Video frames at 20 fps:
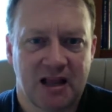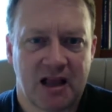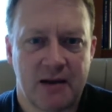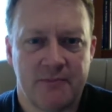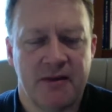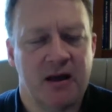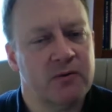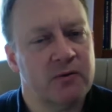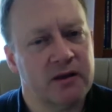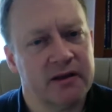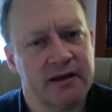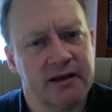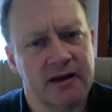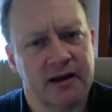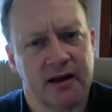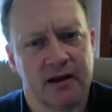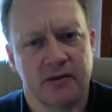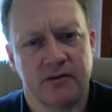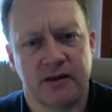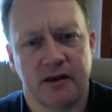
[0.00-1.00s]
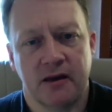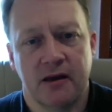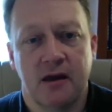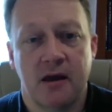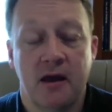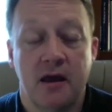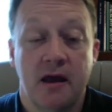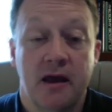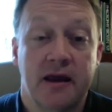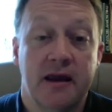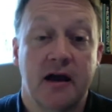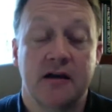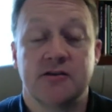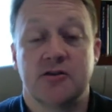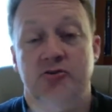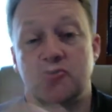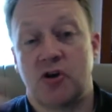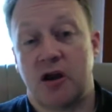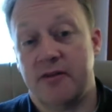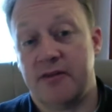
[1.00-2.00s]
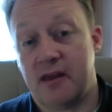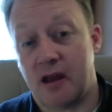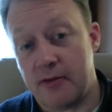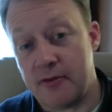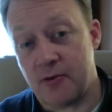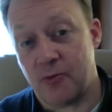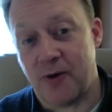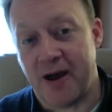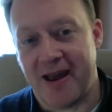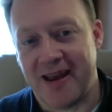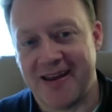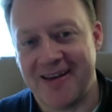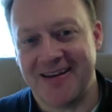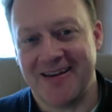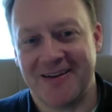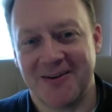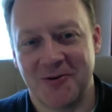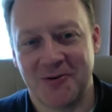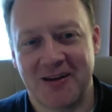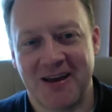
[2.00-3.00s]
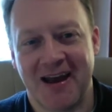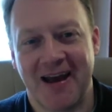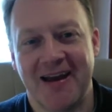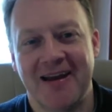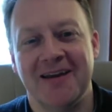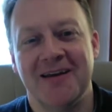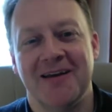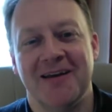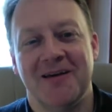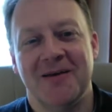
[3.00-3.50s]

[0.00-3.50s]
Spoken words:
I'm not really getting anything. He also tried the other way, okay?